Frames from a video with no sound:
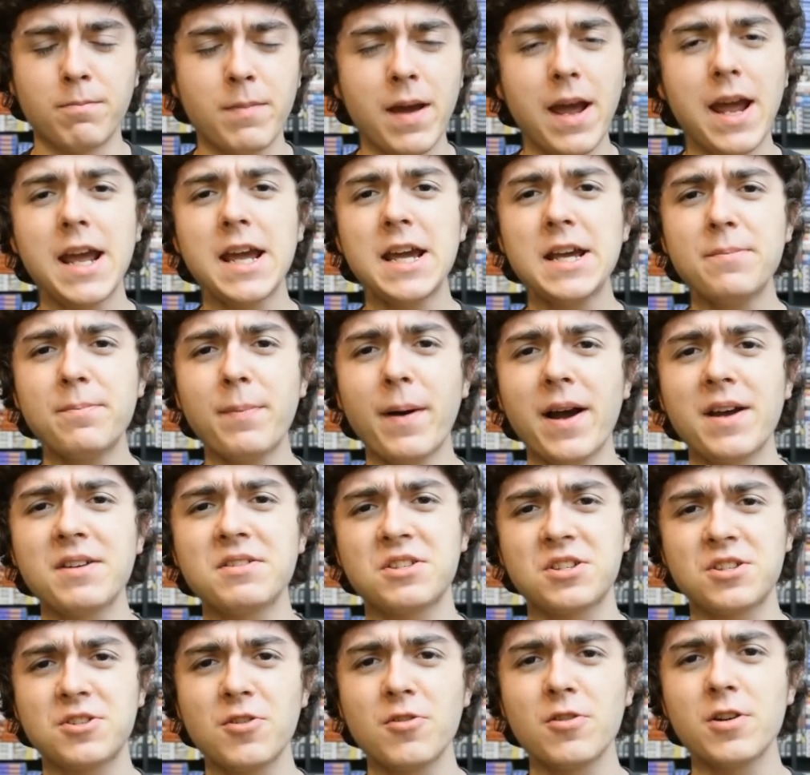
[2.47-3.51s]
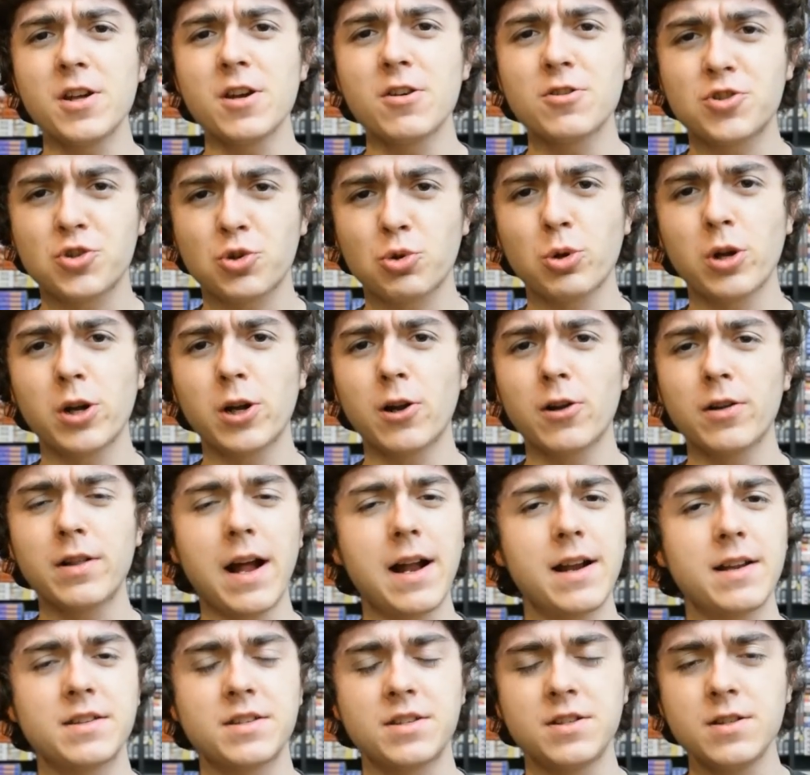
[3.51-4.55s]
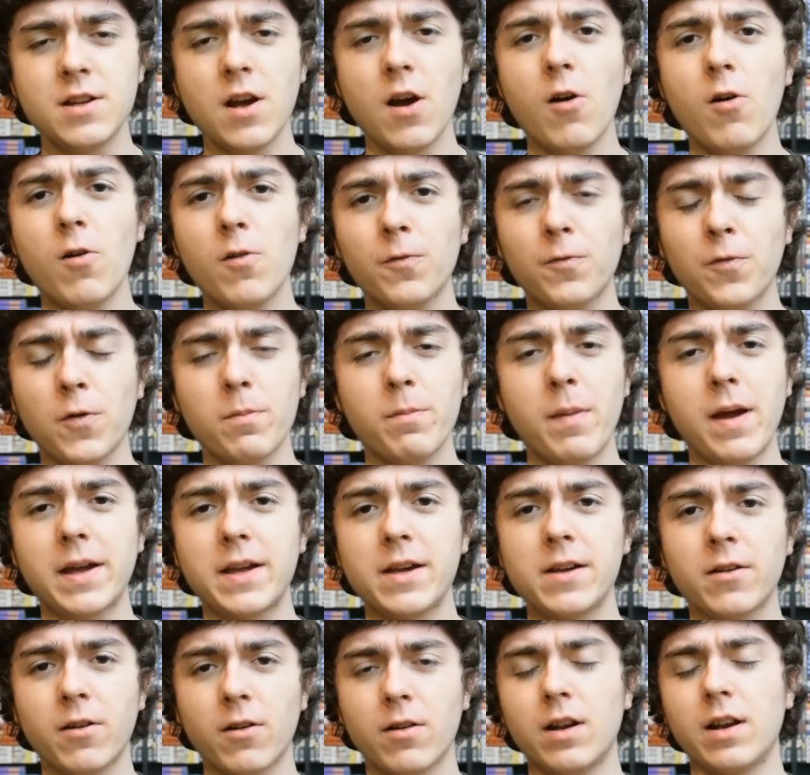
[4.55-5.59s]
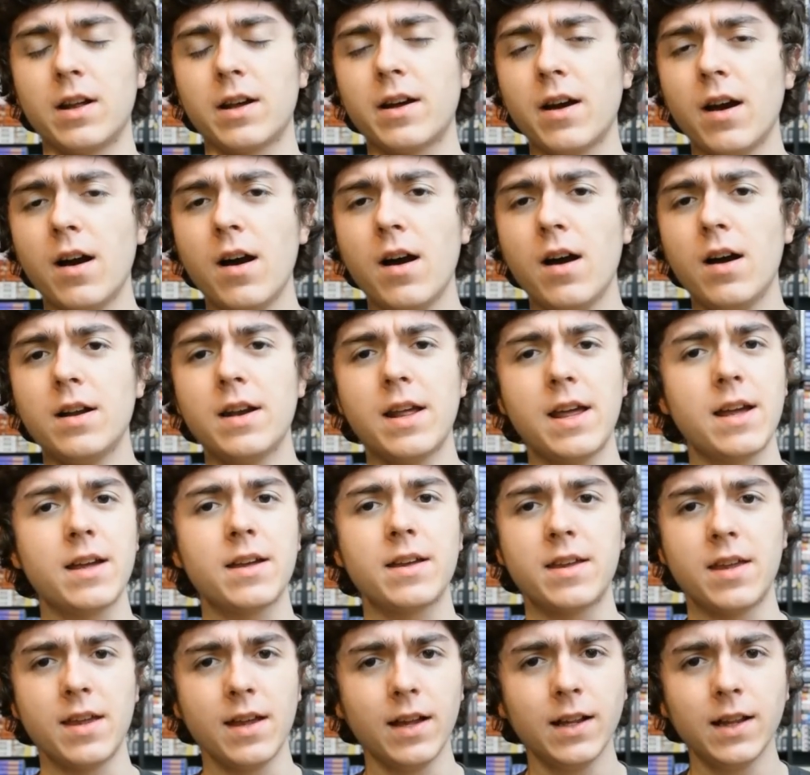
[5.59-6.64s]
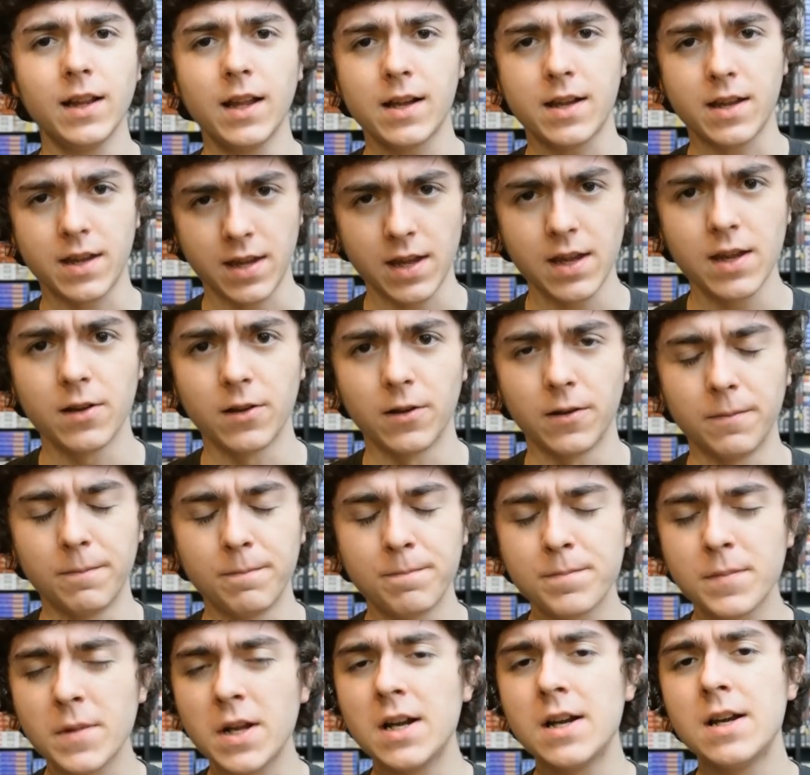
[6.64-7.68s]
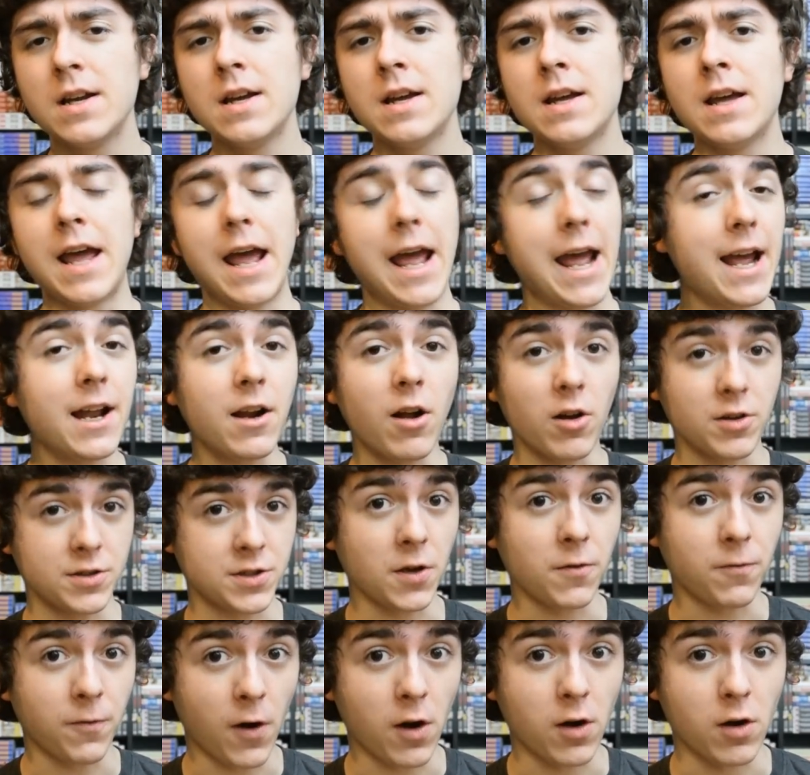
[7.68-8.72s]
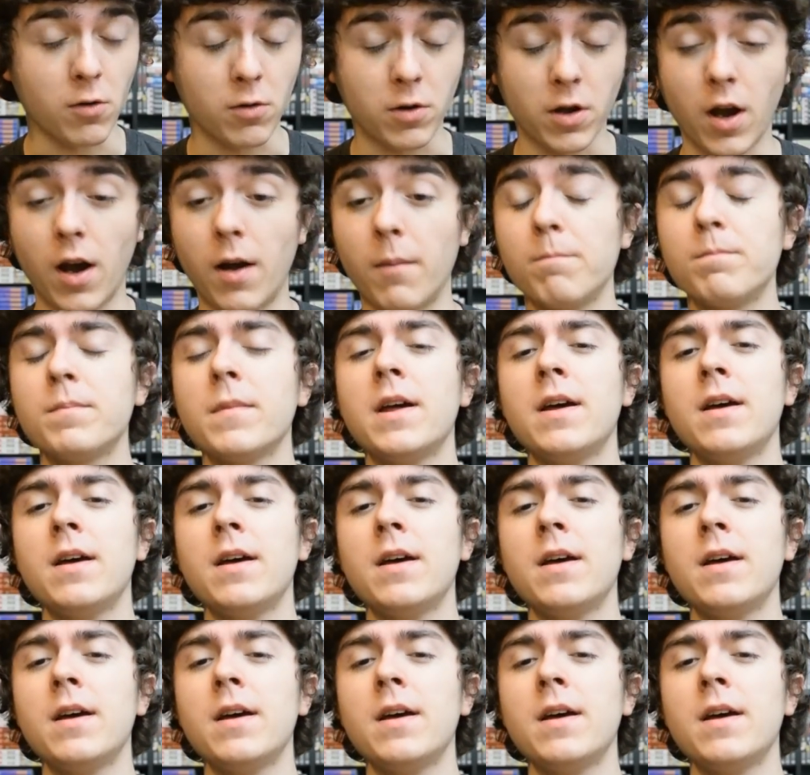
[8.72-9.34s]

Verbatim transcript: made by Studio Trigger, that is known for making Gurren Lagann and Kill a Kill, and also FernoCop.